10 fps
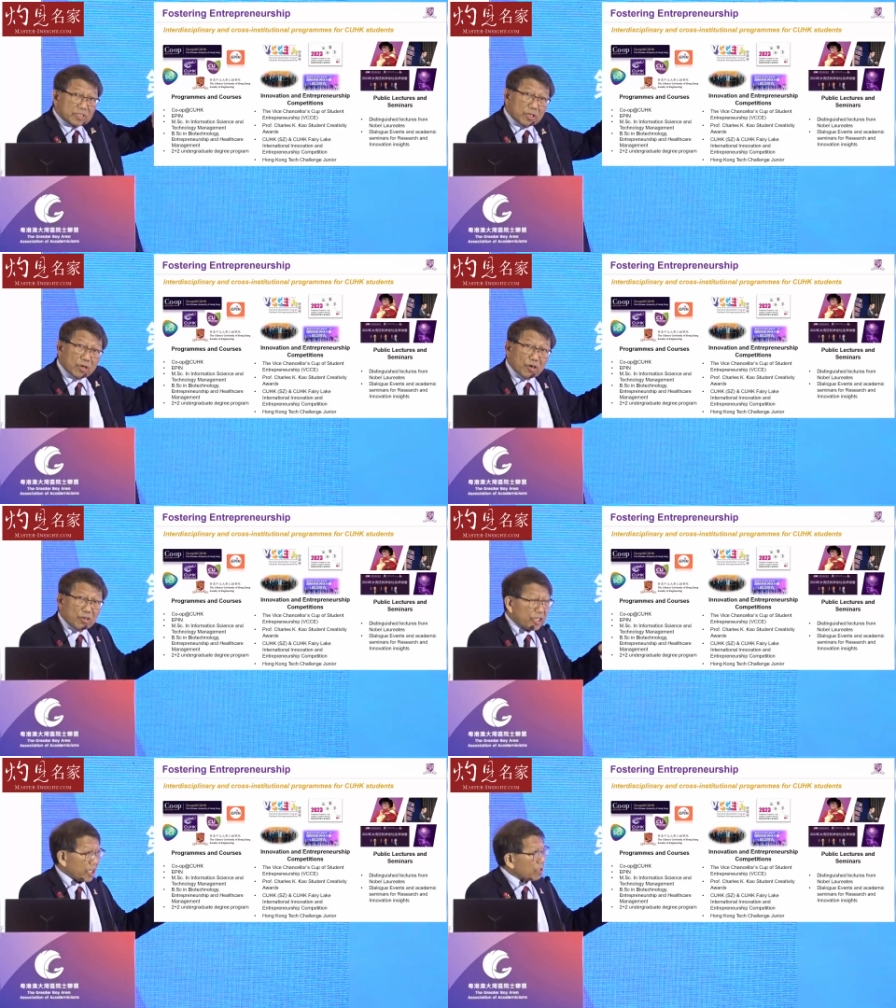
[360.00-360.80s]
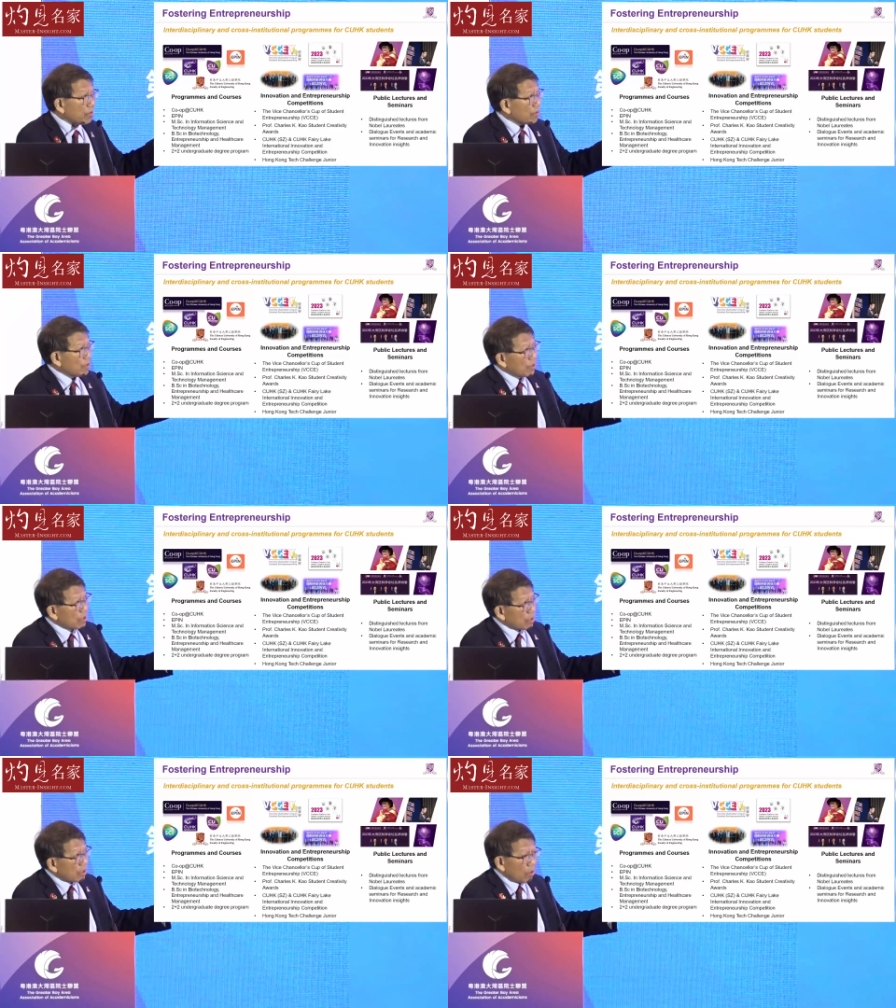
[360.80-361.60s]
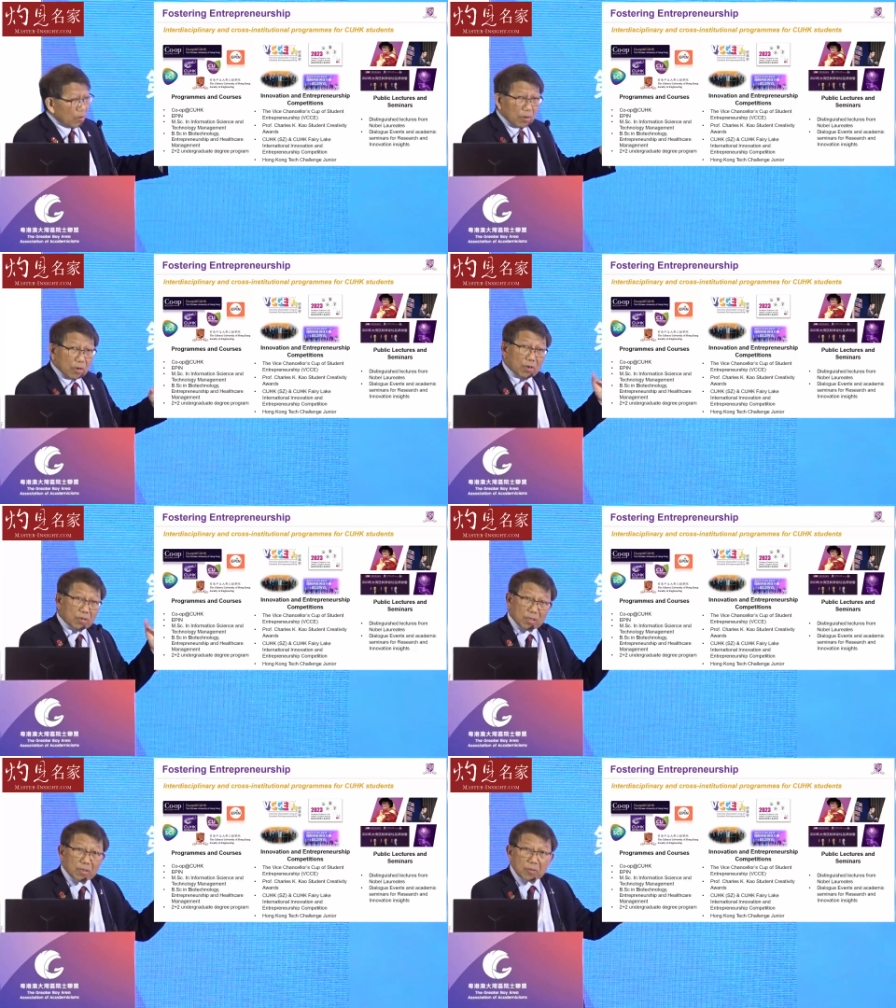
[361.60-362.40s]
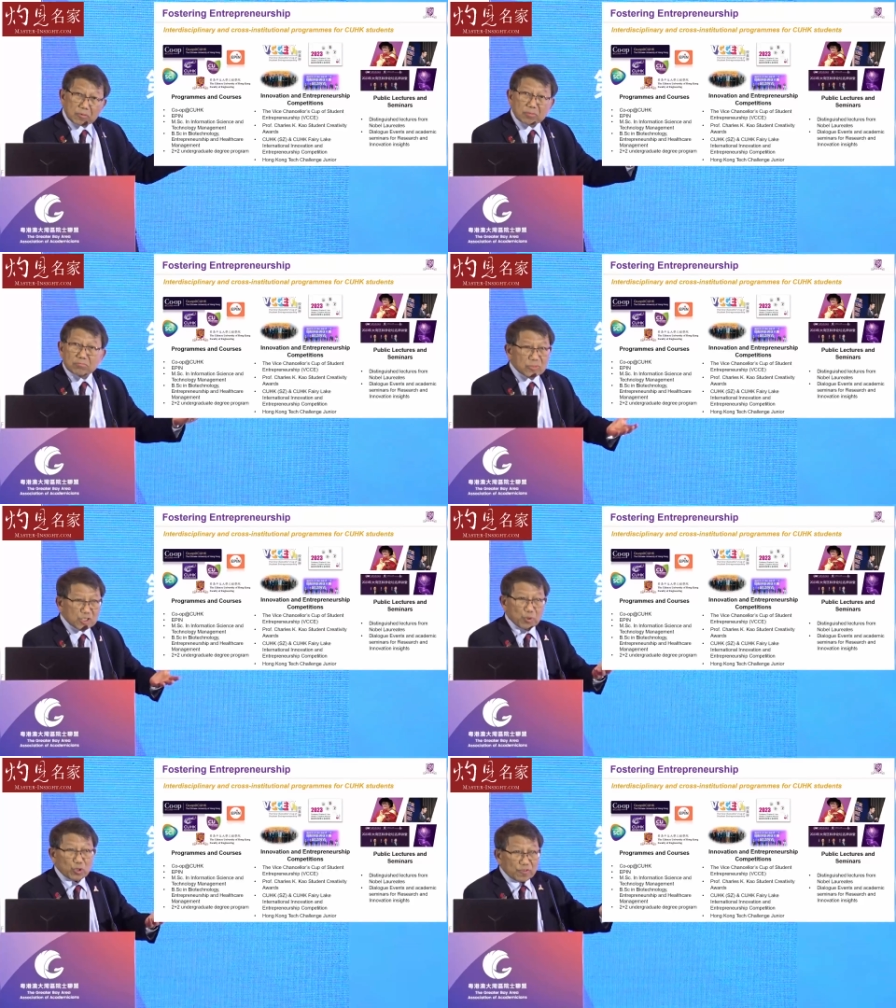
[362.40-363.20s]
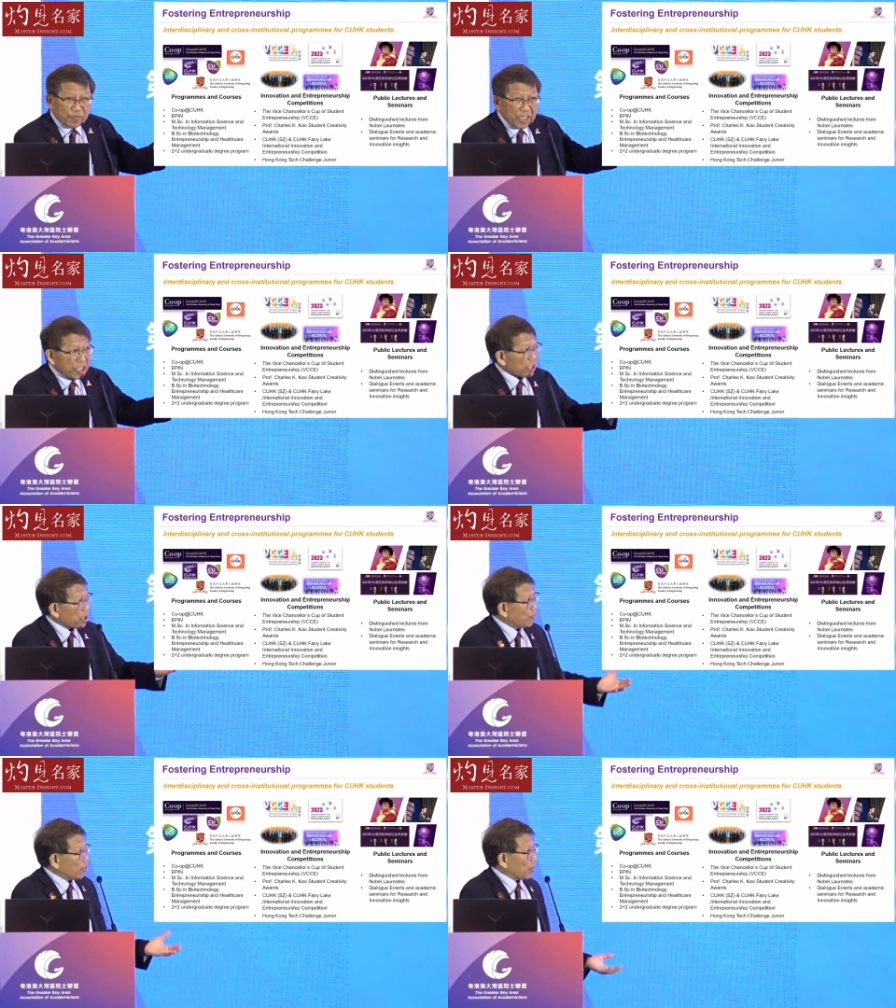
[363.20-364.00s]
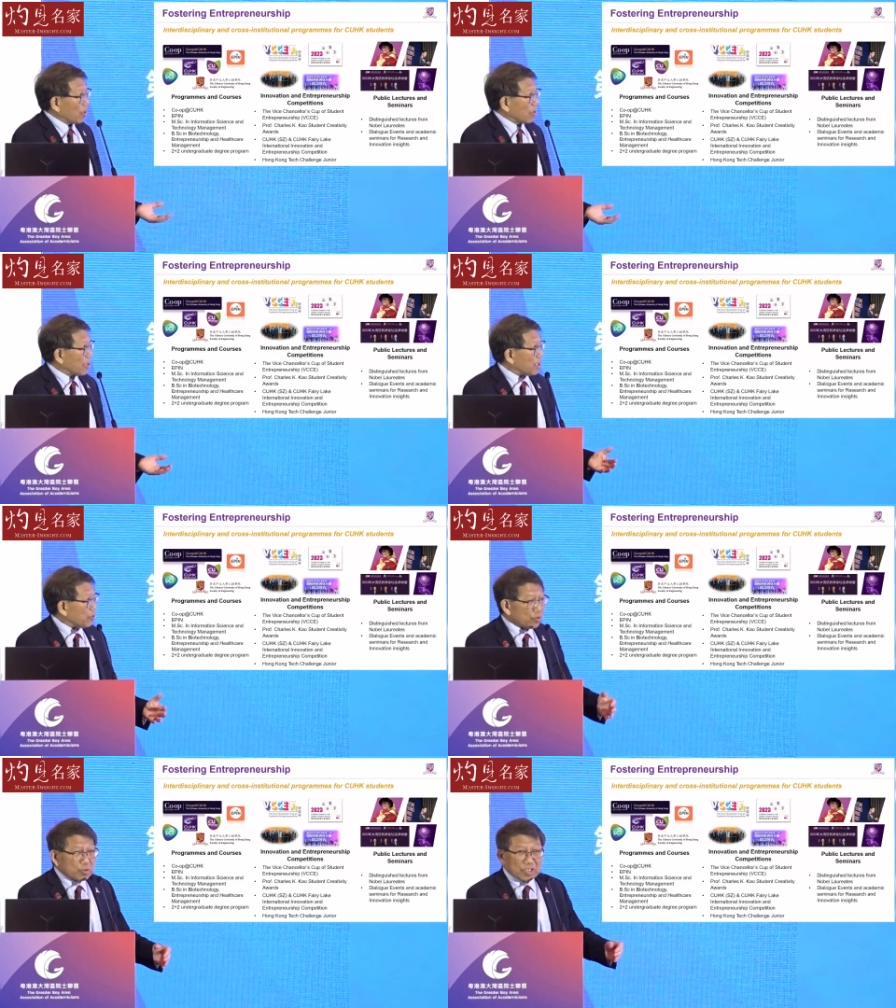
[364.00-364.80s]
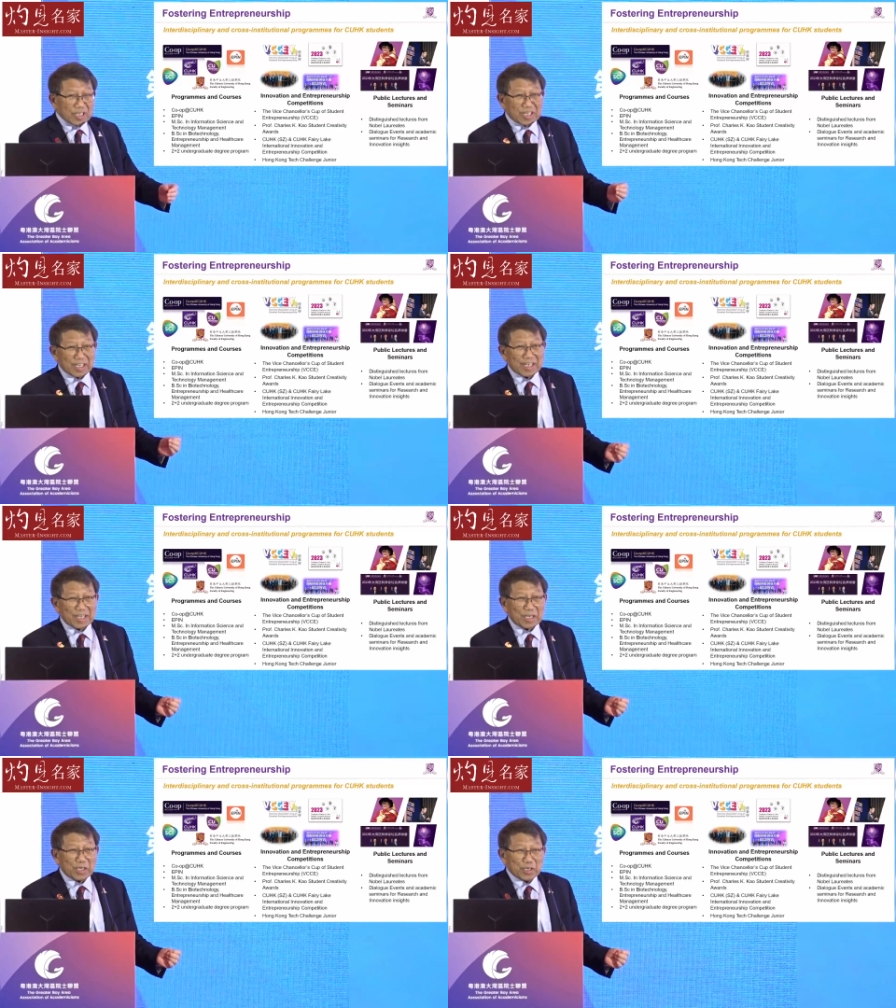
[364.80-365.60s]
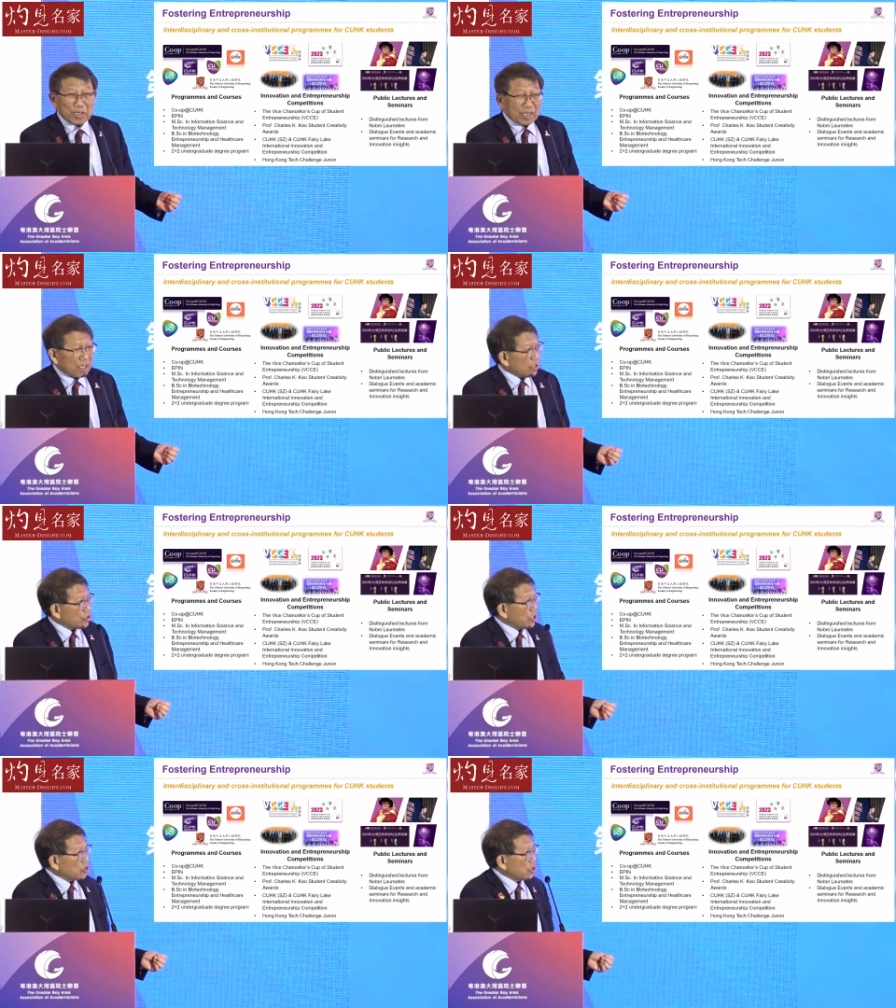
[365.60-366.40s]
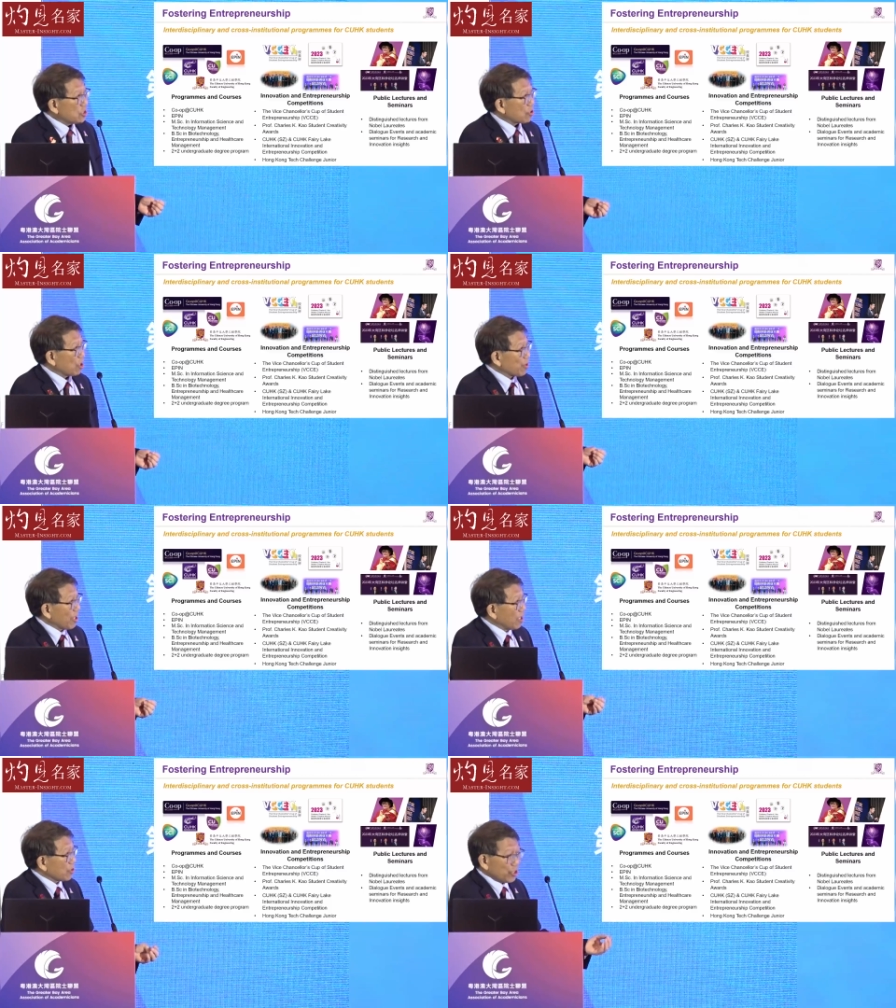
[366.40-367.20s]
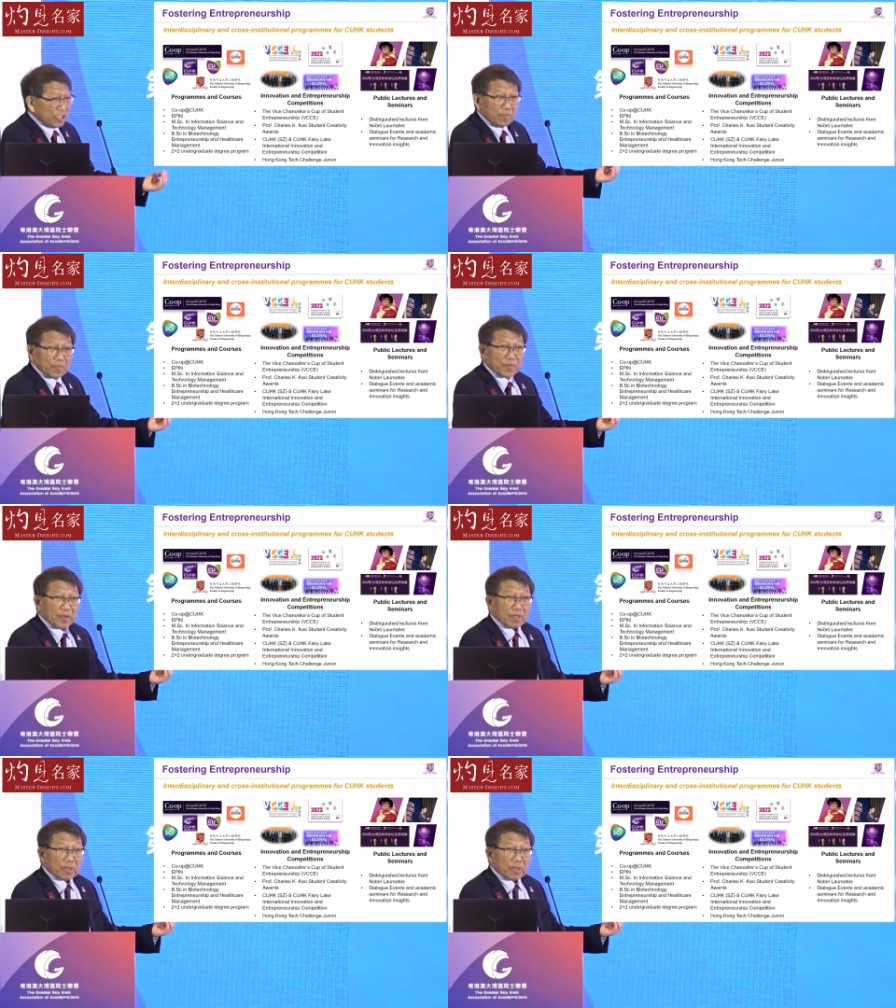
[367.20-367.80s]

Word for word: learning or spoon feeding, if you want to uh, use uh, uh, JG's terminology,